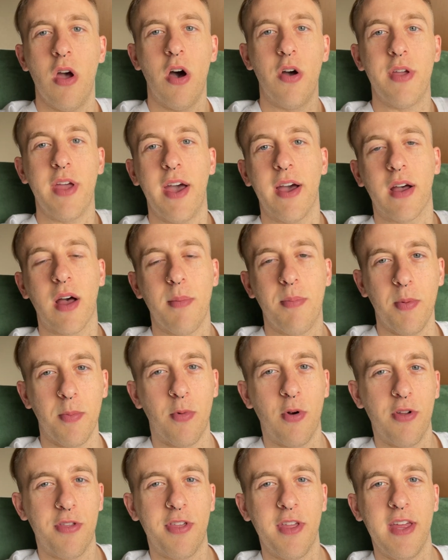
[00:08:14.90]
yeah, a couple
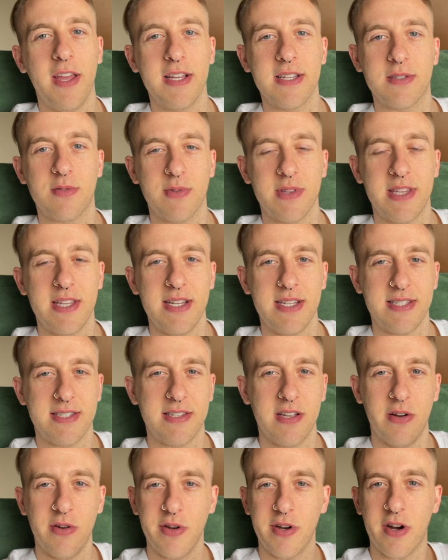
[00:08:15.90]
more things with this.
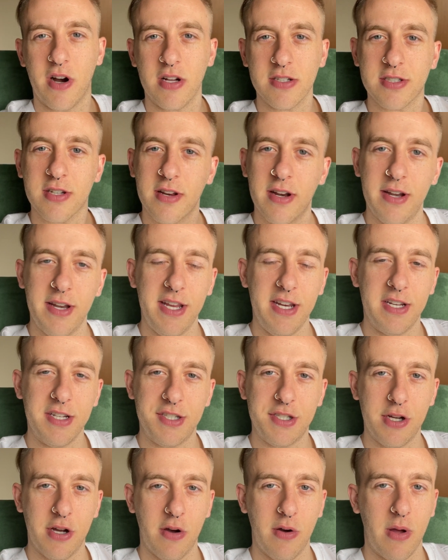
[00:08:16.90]
So you're also going to need to
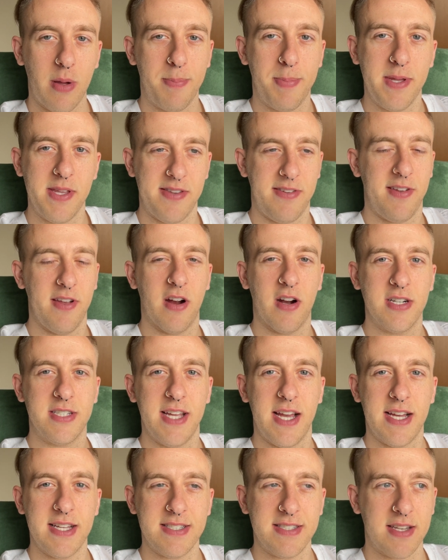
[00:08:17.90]
show a PCR
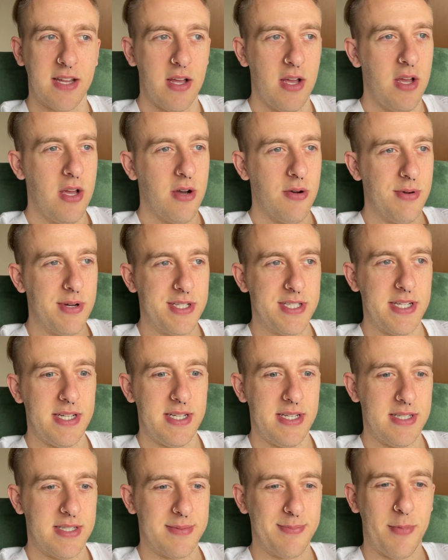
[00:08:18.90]
test, which
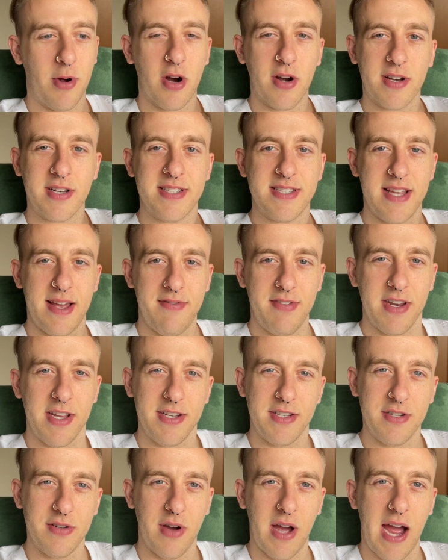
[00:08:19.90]
is marked
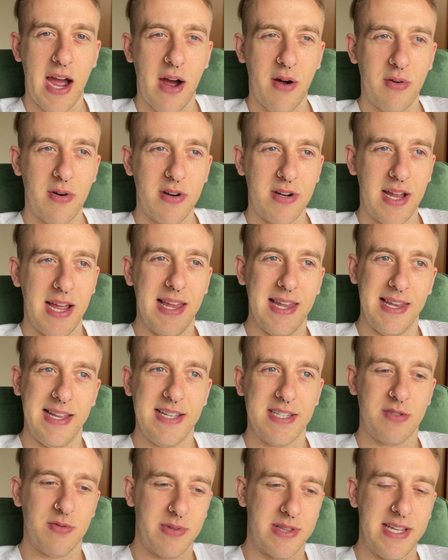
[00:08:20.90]
72 hours, at
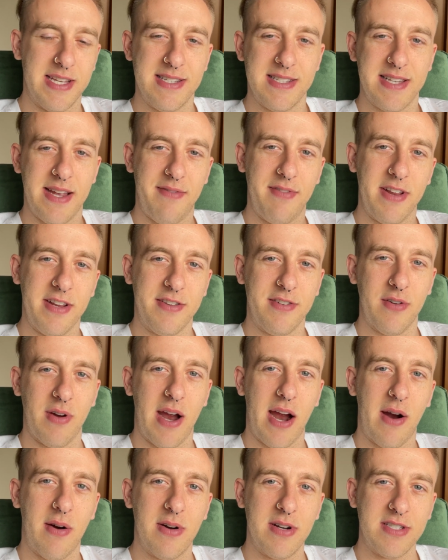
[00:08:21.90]
least within 72
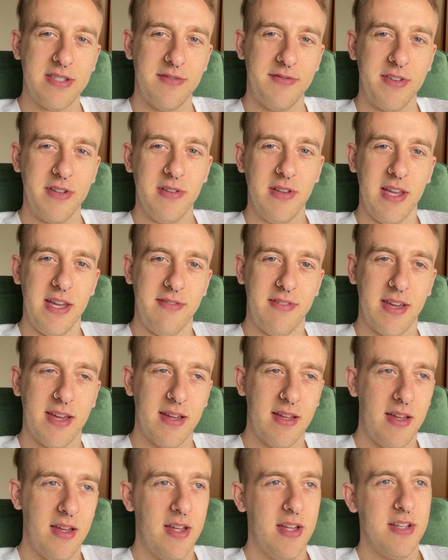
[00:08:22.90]
hours of you
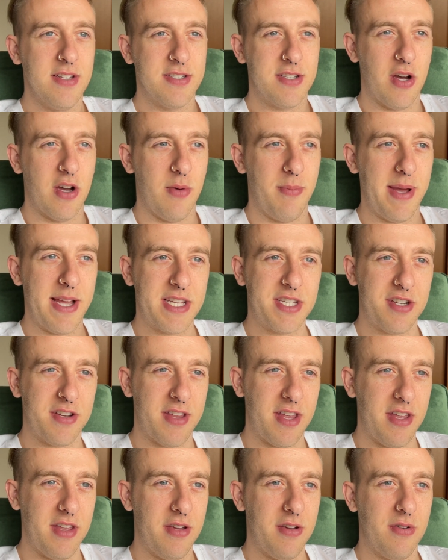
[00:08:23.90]
leaving. So make sure
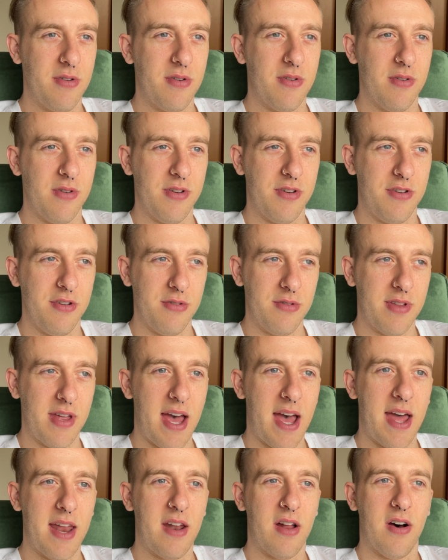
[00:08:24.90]
that you do
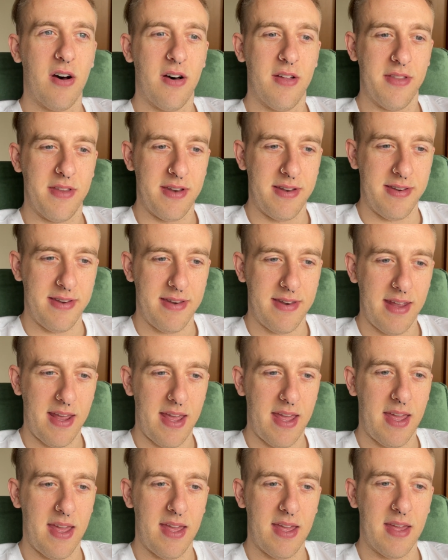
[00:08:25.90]
that on the
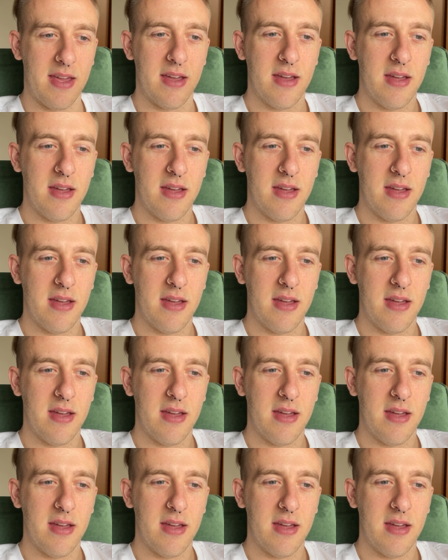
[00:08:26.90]
day